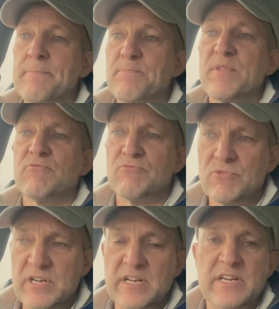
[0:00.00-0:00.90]

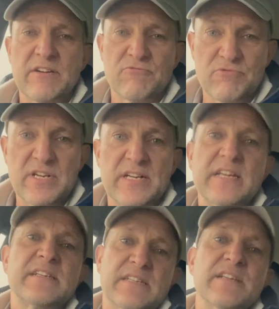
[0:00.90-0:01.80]
Really
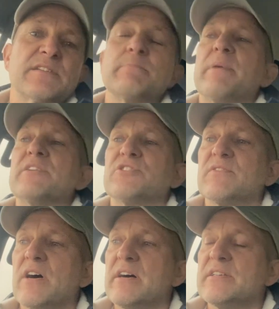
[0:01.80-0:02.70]
decent bunch of
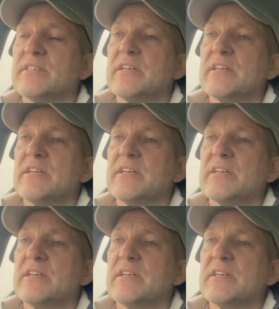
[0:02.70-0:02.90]
guys.